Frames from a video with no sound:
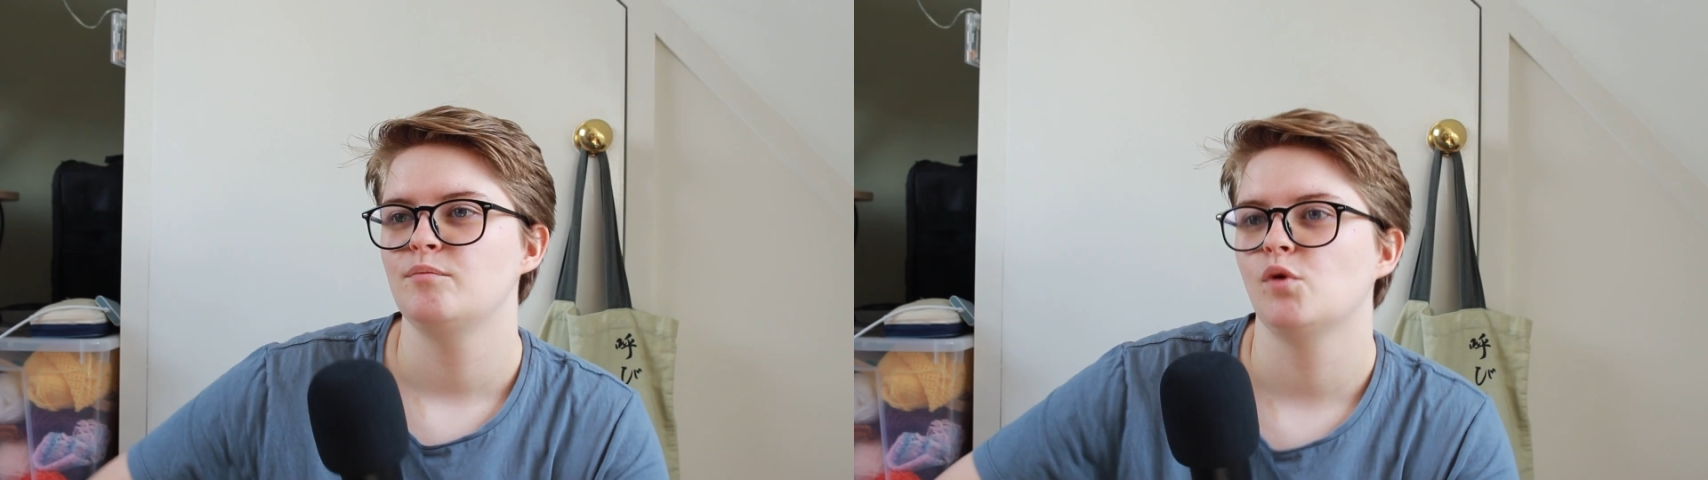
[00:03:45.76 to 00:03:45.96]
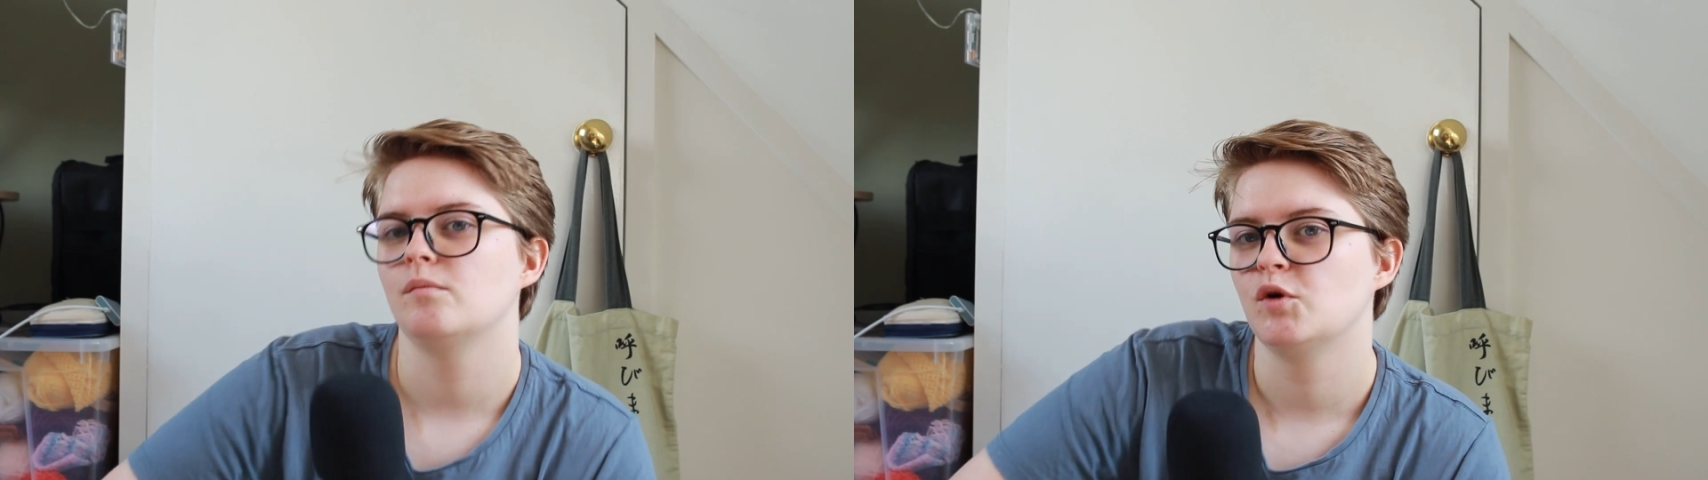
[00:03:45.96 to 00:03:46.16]

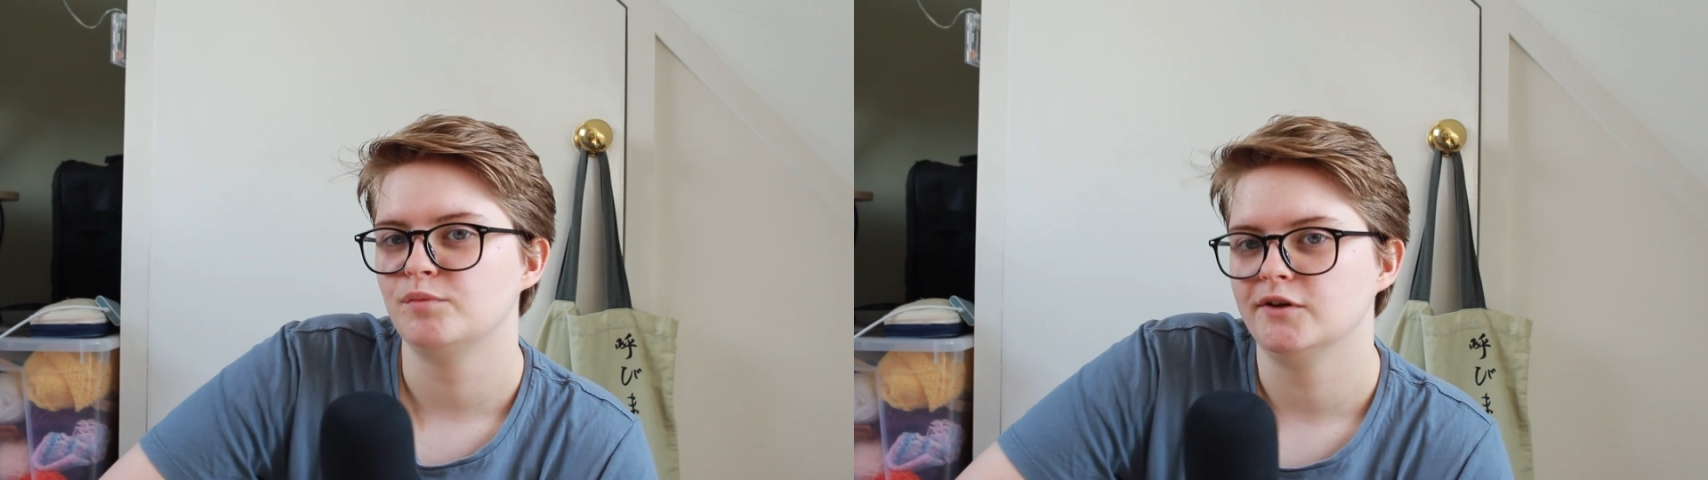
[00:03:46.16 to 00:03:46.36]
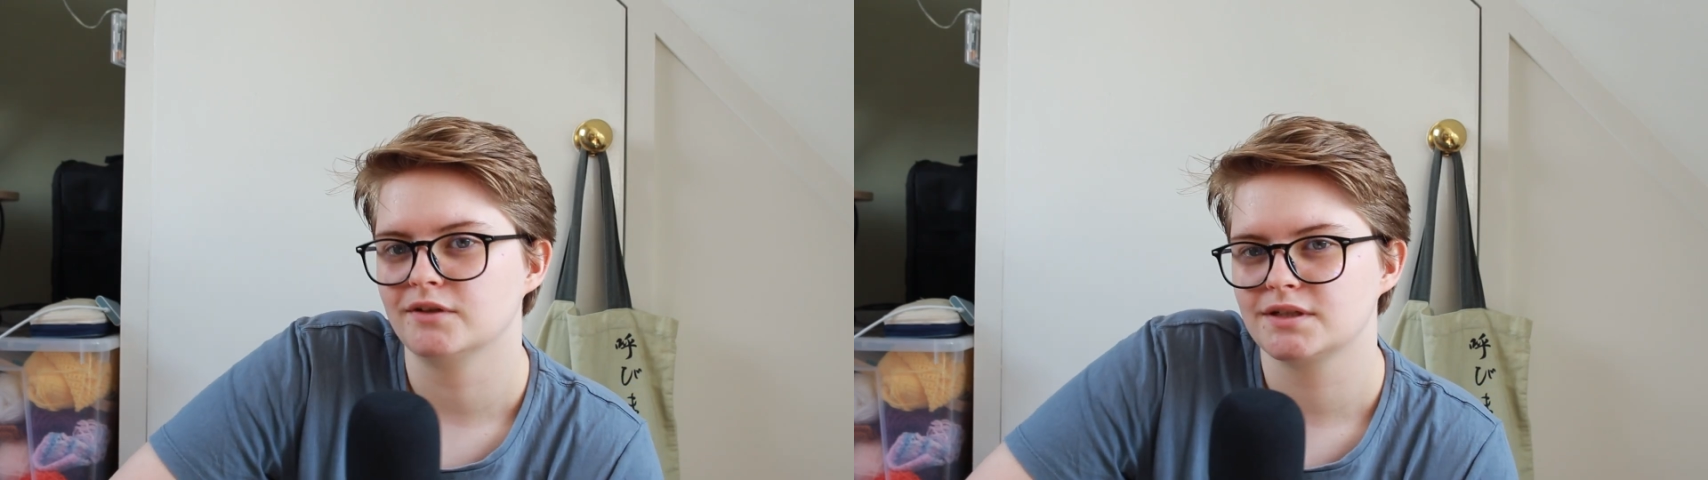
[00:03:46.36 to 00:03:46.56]
bought more
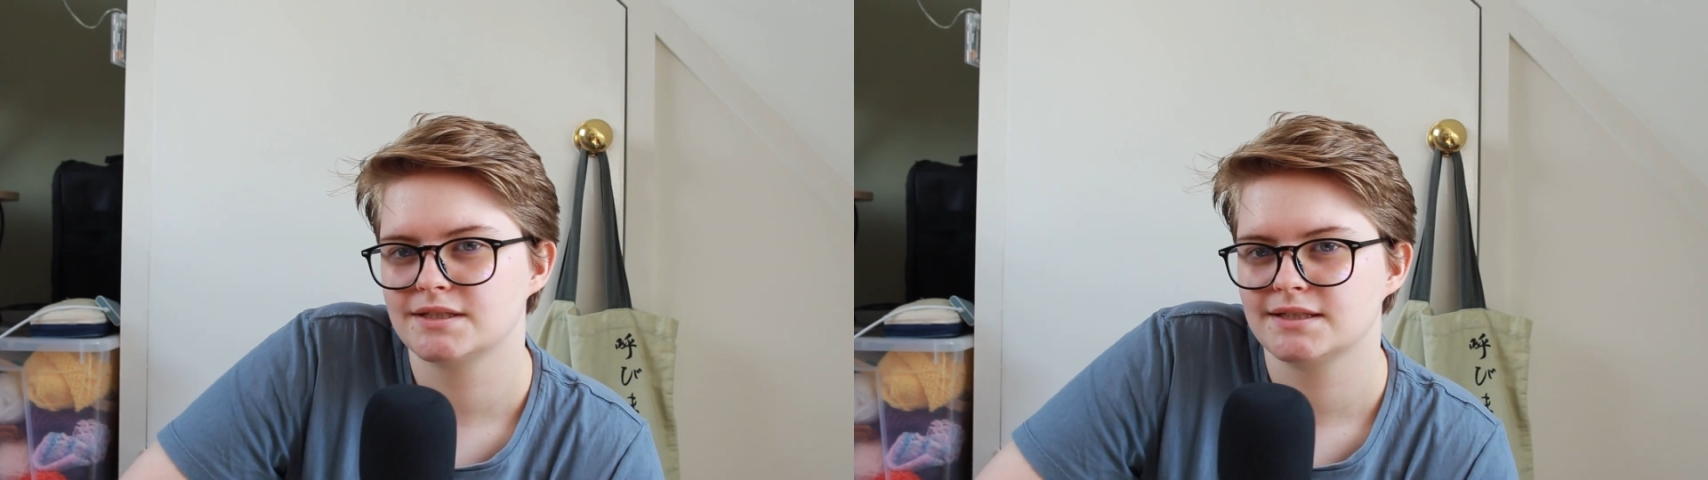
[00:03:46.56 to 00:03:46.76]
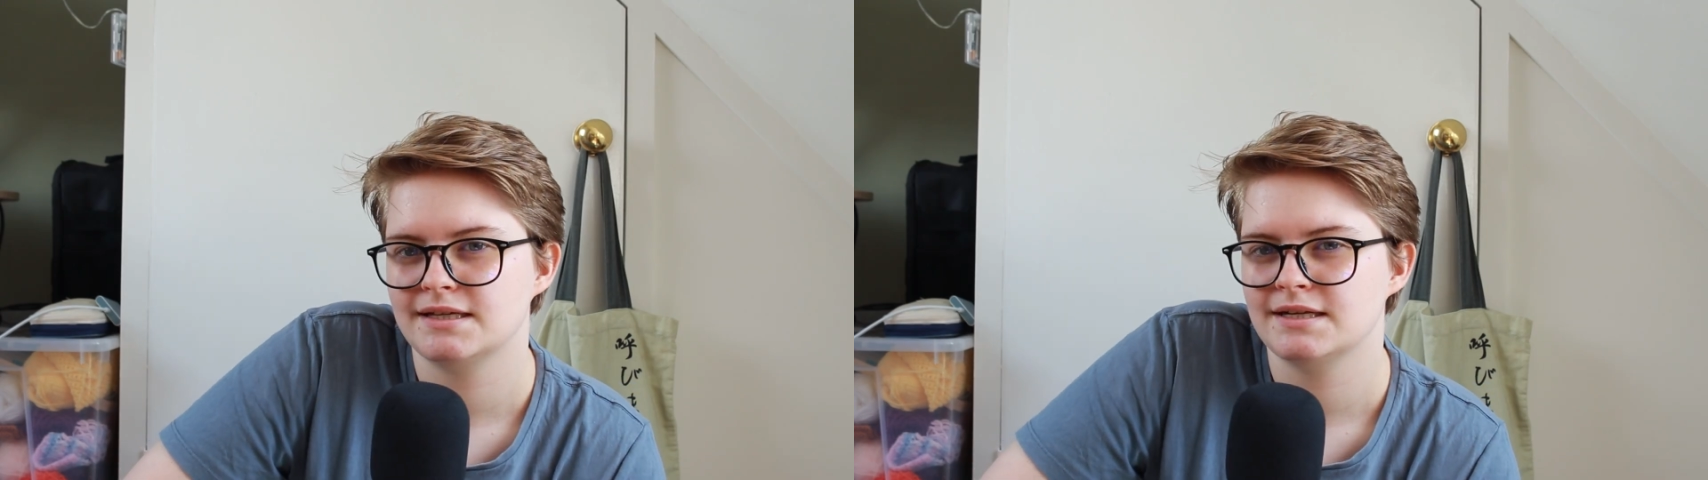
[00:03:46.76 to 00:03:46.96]

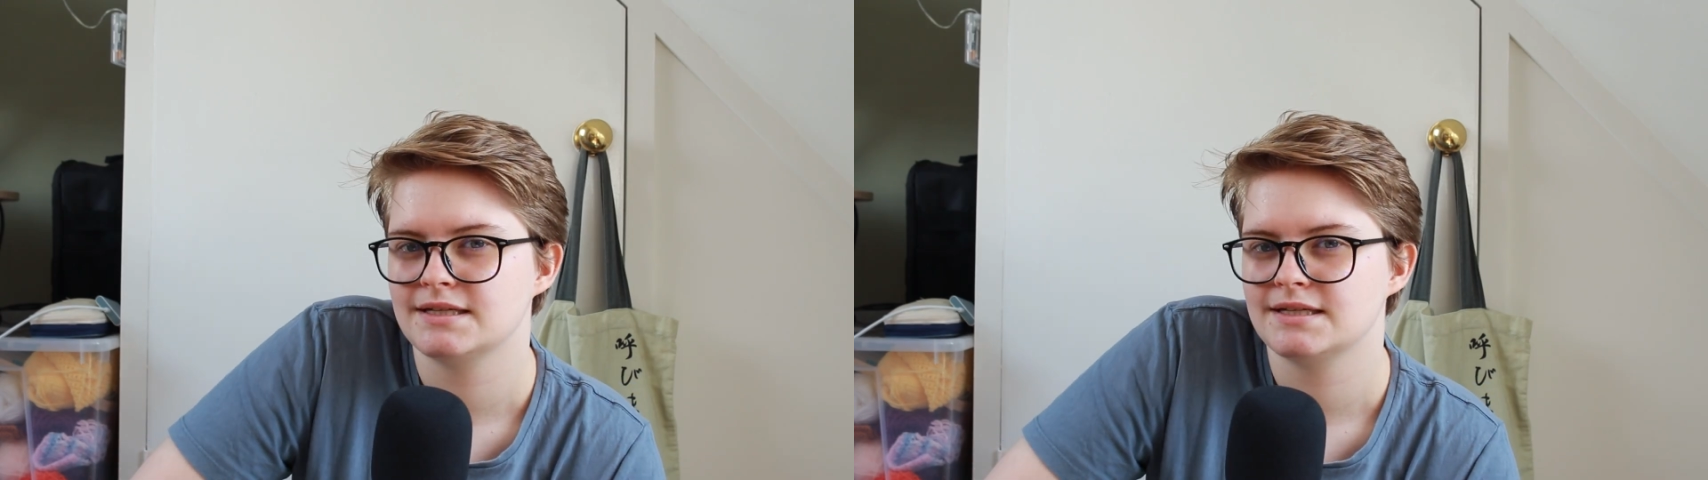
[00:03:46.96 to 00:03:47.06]
books in